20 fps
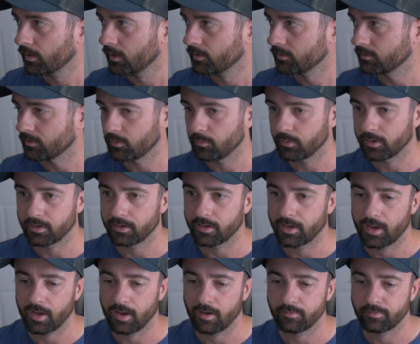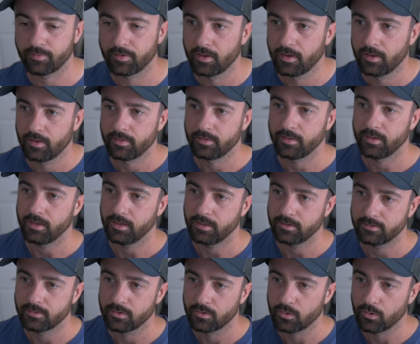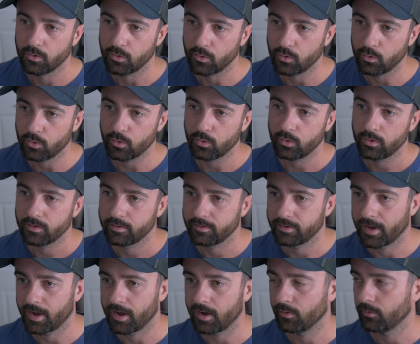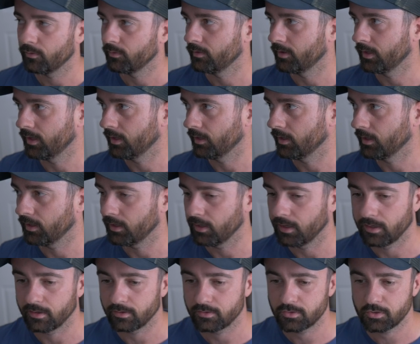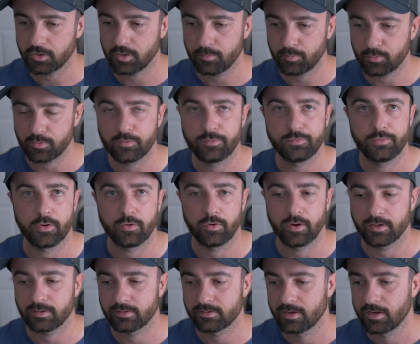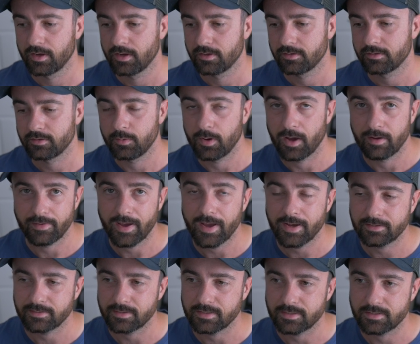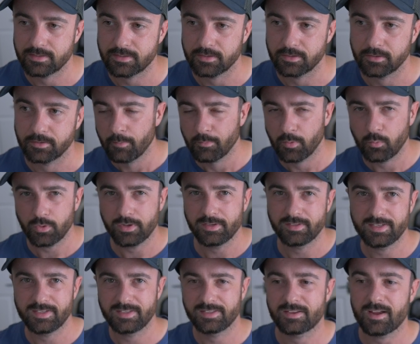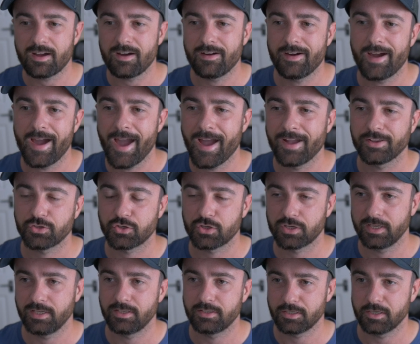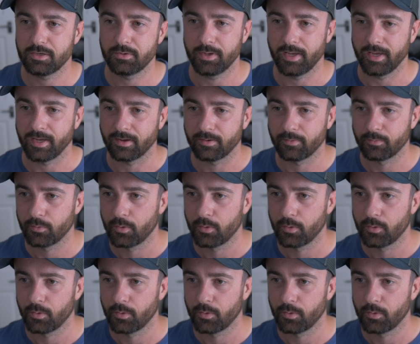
So we're gonna have these all now neatly in a tuple for us to have access to. But what is this star actually doing?